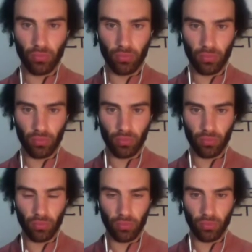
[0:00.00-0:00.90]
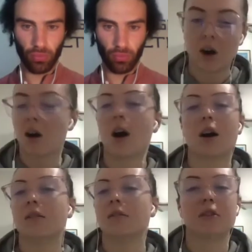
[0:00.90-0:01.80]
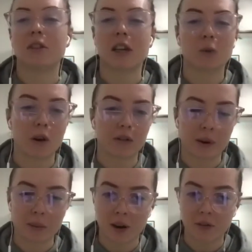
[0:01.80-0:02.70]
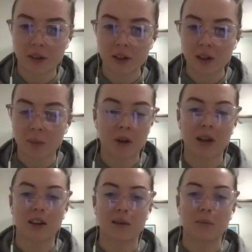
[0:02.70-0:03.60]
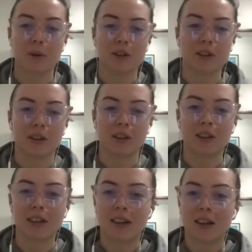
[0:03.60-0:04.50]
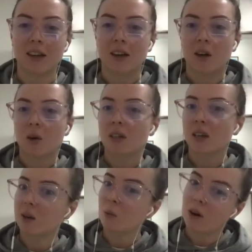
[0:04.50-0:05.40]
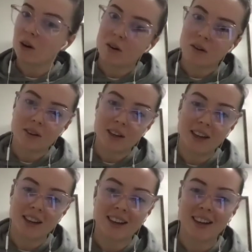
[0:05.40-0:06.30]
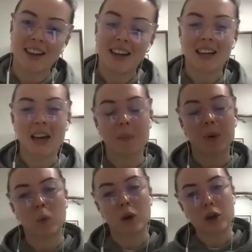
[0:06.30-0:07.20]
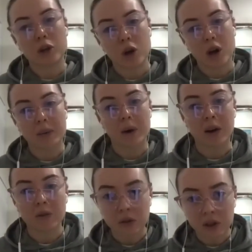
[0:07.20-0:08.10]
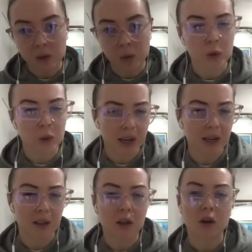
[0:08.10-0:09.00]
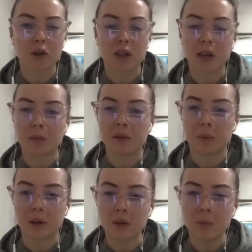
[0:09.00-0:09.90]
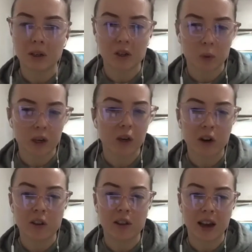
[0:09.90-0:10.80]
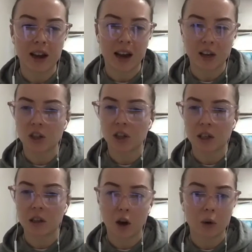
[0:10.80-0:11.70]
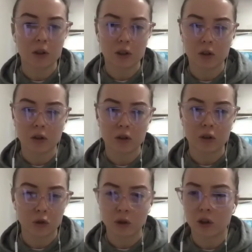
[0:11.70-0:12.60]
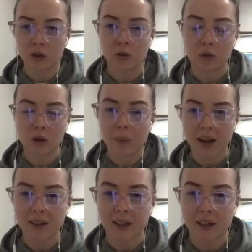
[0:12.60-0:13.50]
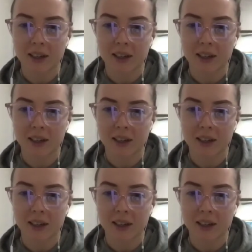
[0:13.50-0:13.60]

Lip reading: for me. Oh, it doesn't work for me, mindfulness. I'm not that type of person. It's like, well, yeah, but were you trying mindfulness when you were taking the contraceptive pill? Because we know that actually lowers your neurological capacity.